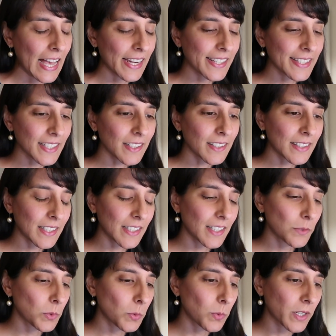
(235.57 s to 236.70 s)
And I started
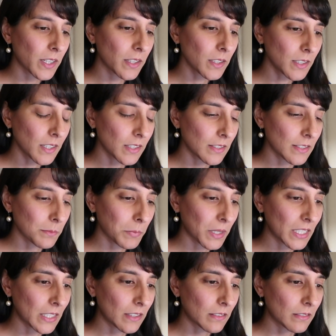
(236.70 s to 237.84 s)
thinking, well, what other kinds of
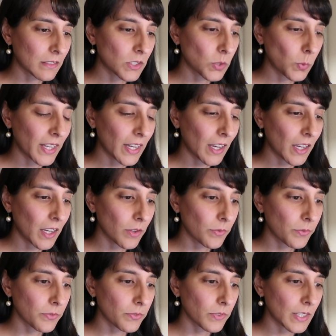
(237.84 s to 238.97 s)
money do we
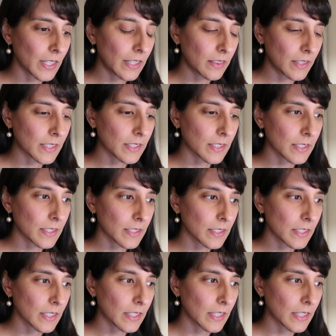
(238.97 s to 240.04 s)
have in this